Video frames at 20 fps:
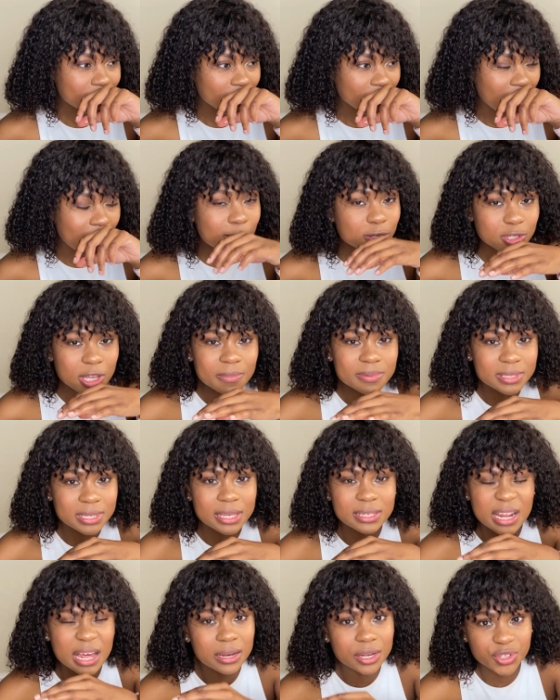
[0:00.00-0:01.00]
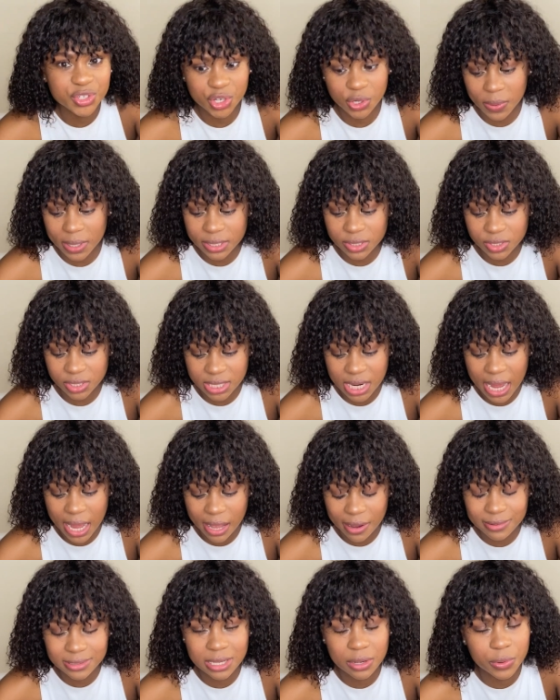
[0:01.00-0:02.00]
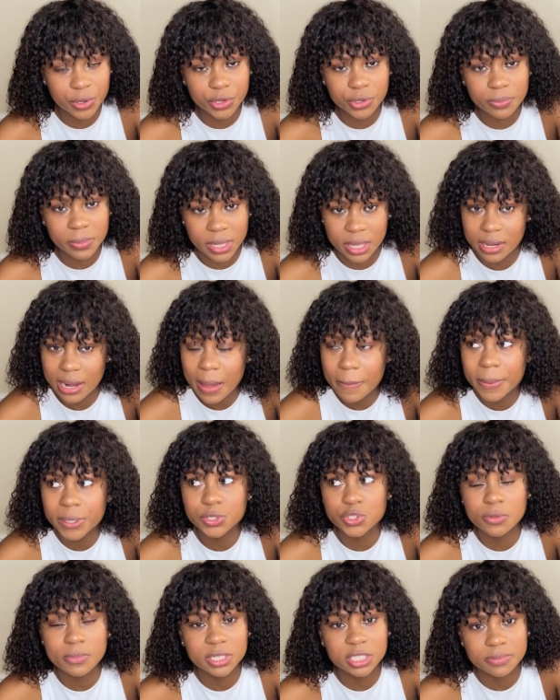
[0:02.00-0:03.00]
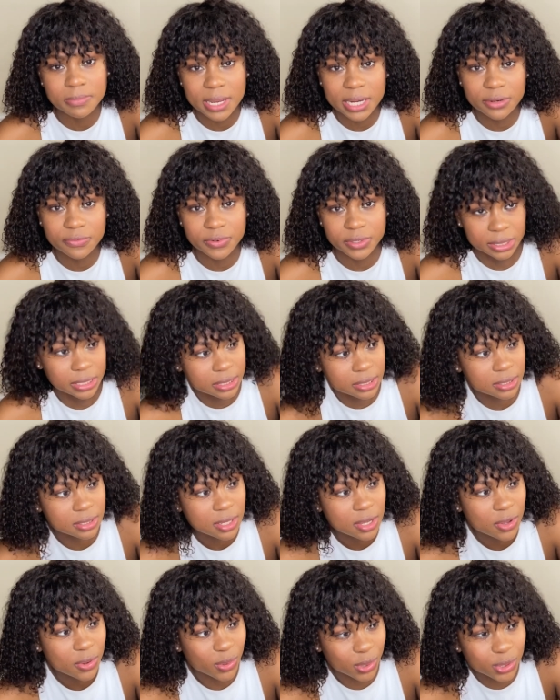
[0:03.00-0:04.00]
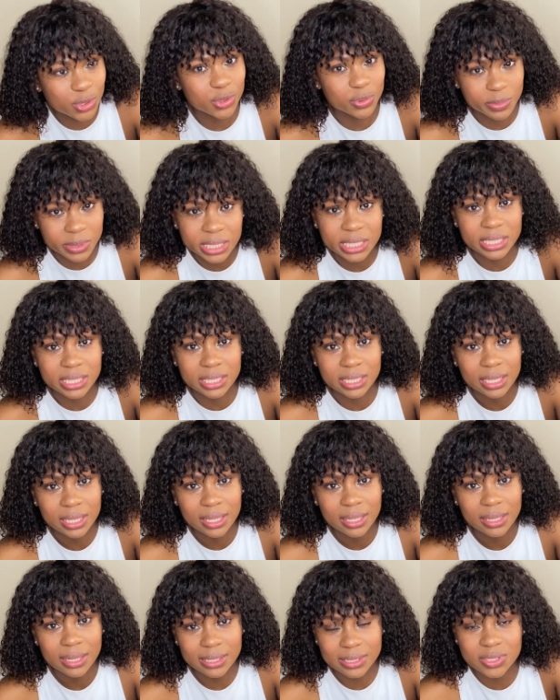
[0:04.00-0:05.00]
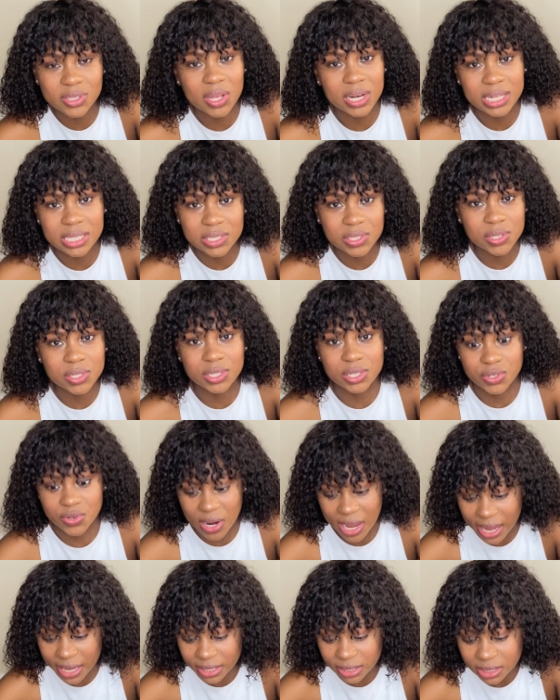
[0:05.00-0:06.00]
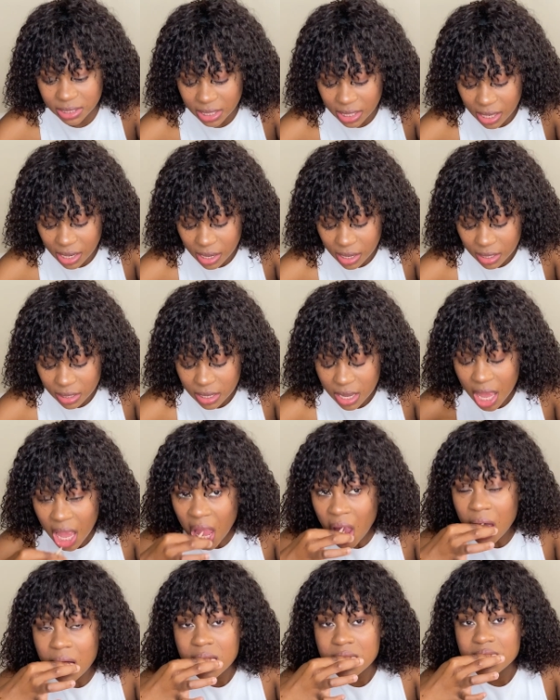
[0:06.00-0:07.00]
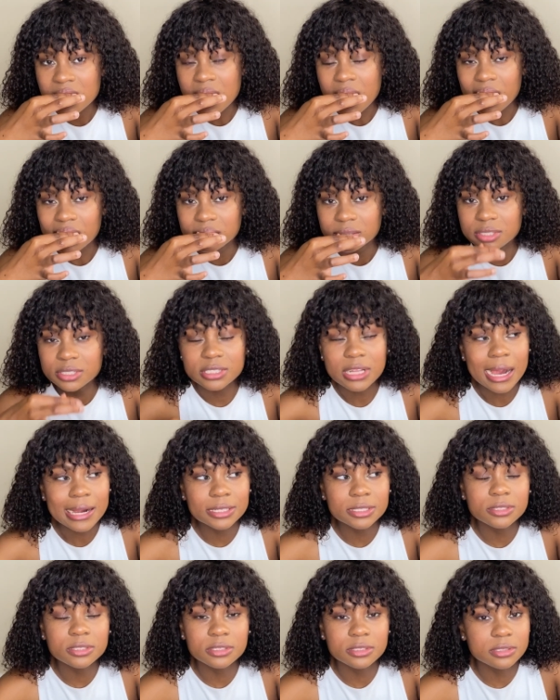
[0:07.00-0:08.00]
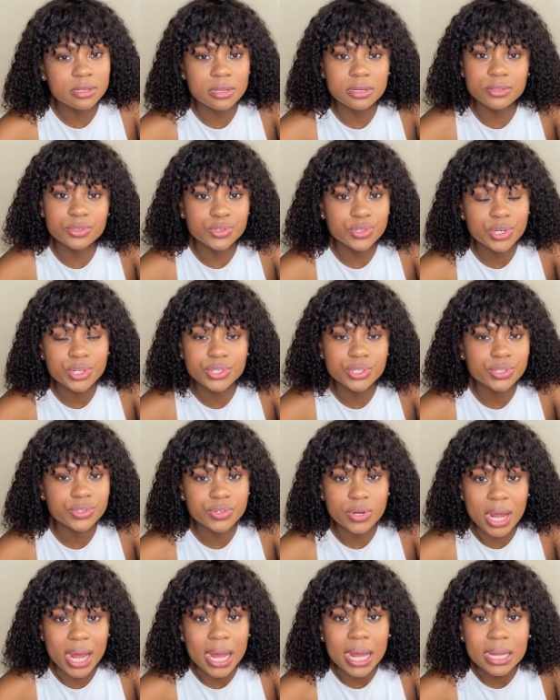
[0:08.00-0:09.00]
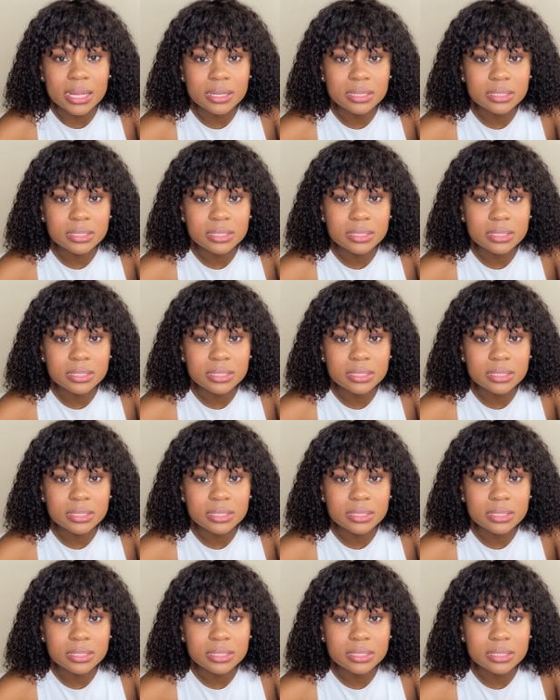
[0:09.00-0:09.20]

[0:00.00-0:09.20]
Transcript: I was upset. I literally wanted to die. I was like, what do you mean? I paid too much money for this. What do you mean it's not inserted right? She's like, it's not inserted right.